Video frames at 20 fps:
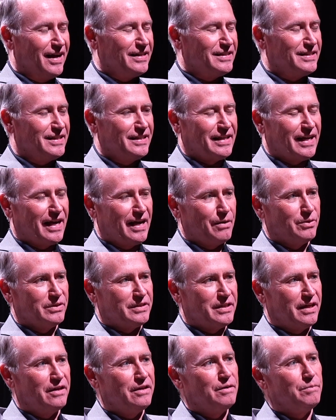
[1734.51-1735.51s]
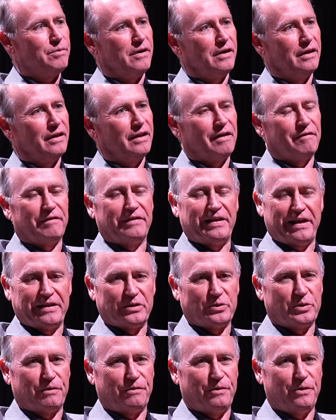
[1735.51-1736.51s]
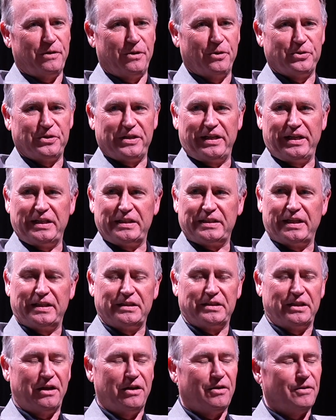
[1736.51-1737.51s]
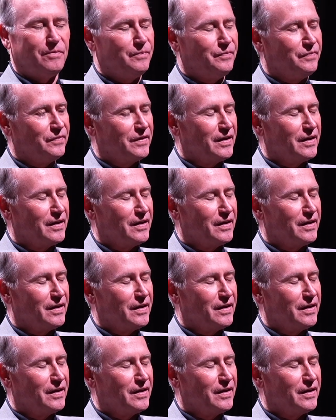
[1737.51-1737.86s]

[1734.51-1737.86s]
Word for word: said, I will tell you, Paul, I, this is a few years in, he says, you know,